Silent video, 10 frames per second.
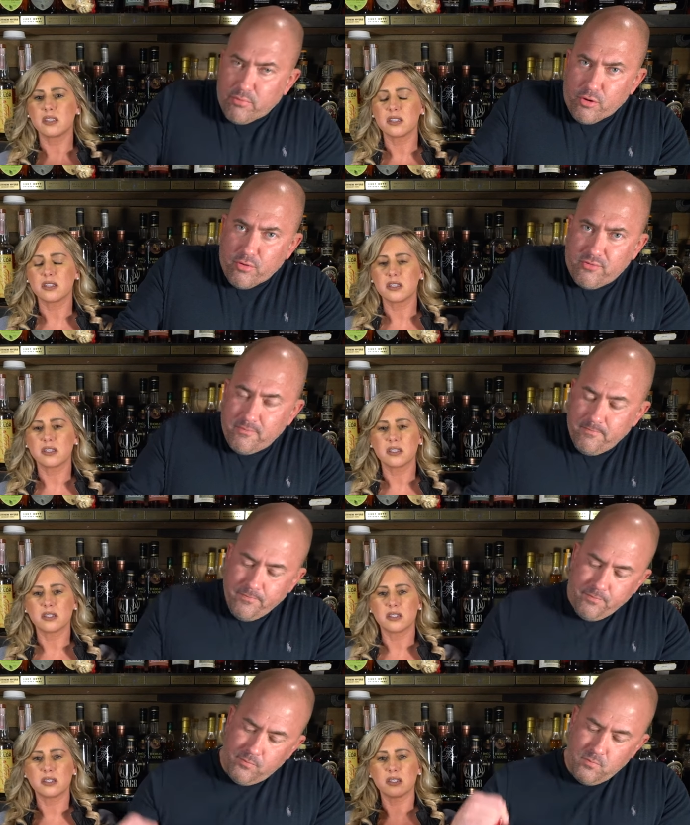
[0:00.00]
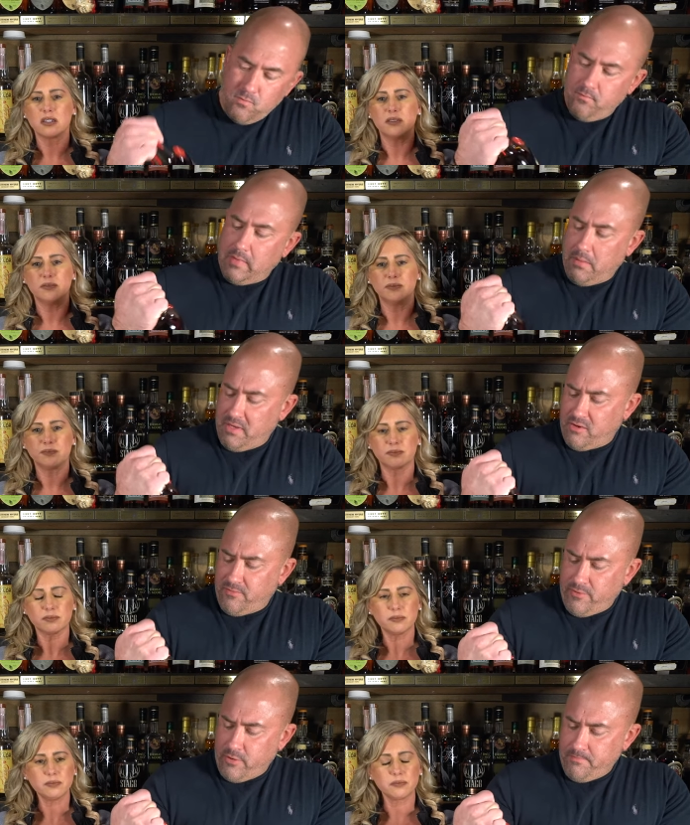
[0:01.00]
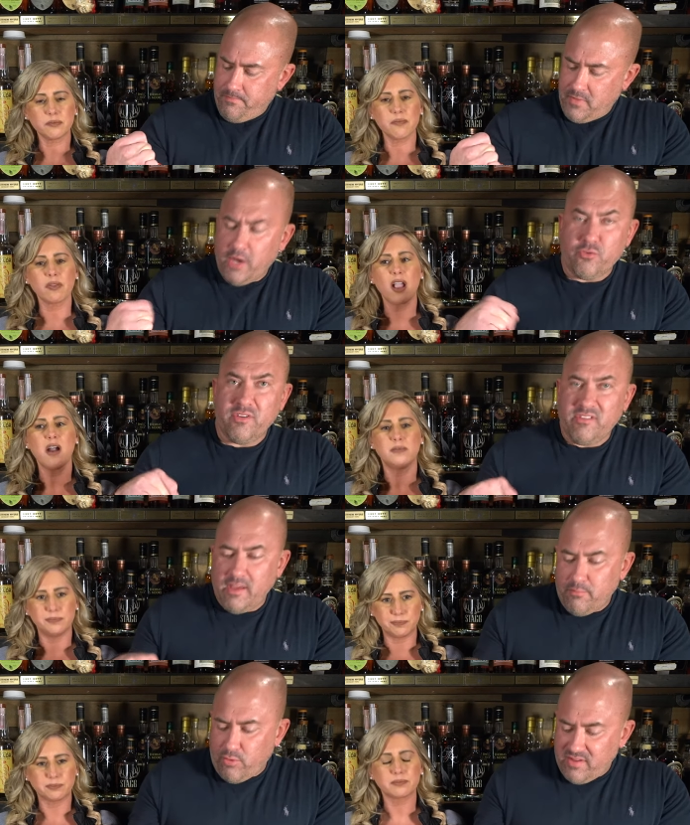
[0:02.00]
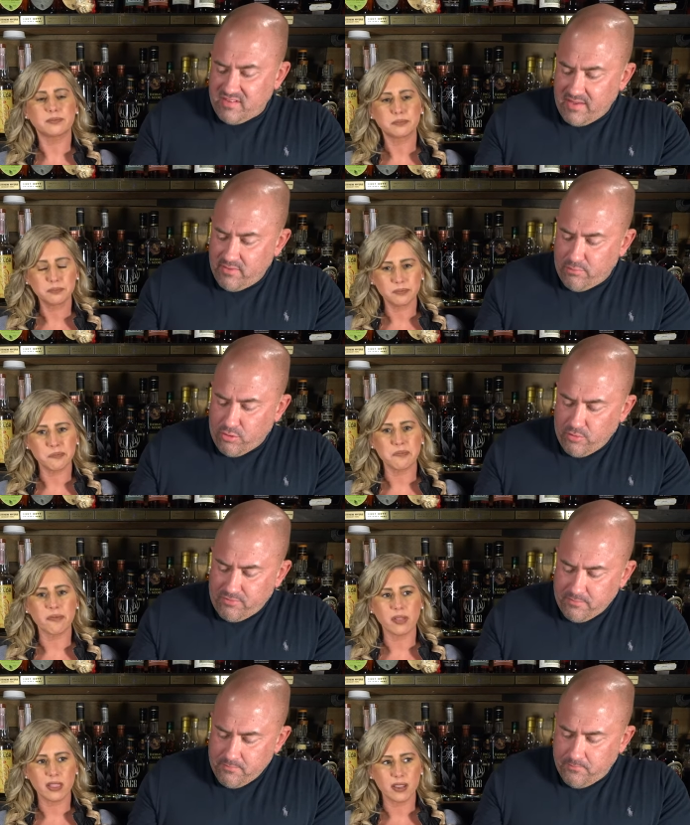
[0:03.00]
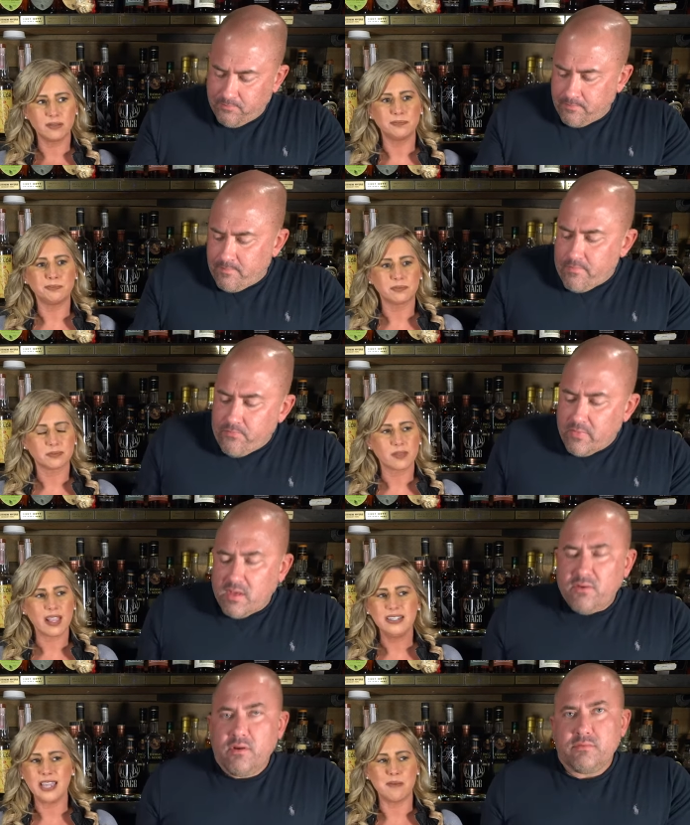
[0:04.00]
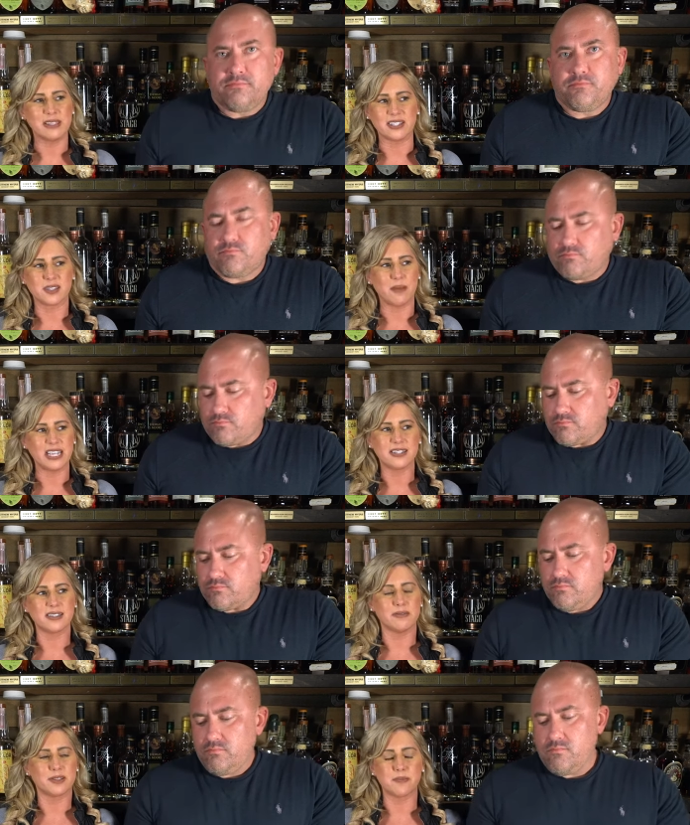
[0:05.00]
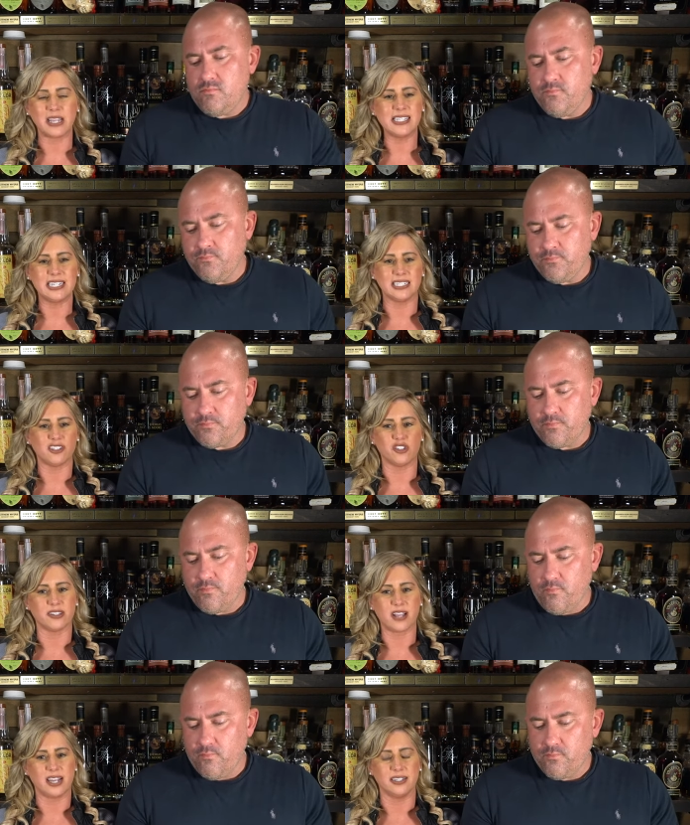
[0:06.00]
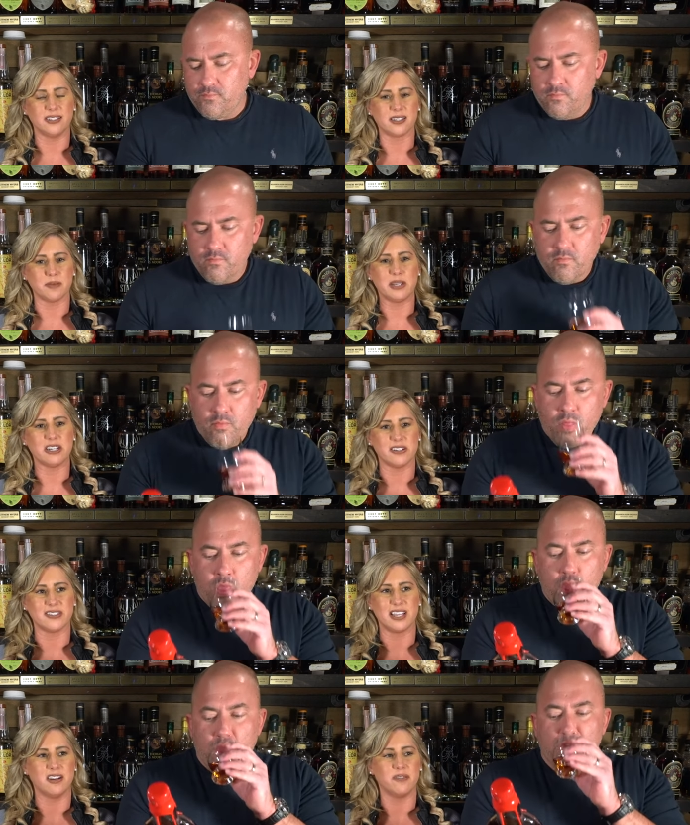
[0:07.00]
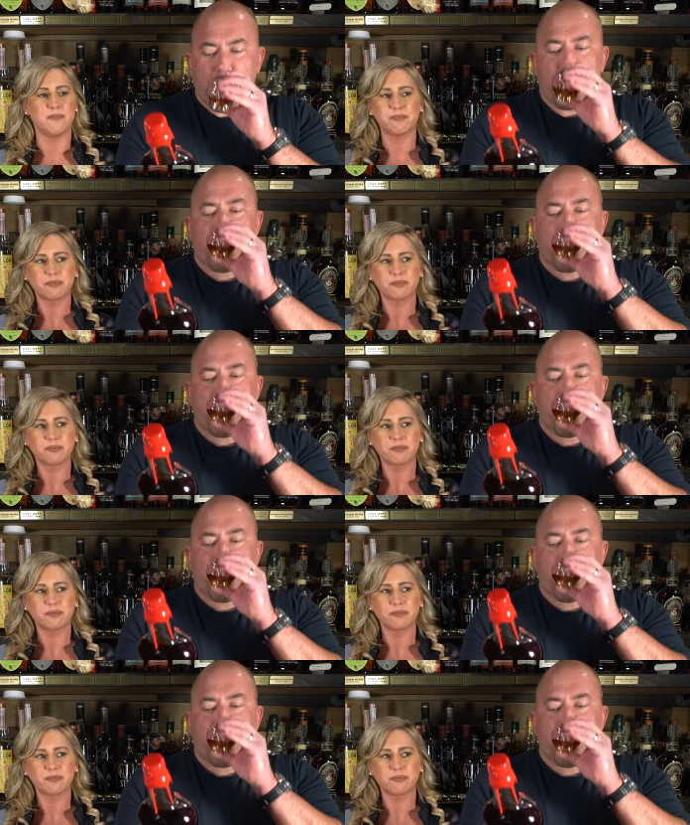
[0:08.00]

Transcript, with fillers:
Speaker 1: proof. Let me confirm 110.7 proof.
Speaker 2: Yeah, but the spice spiciness just kind of disappears and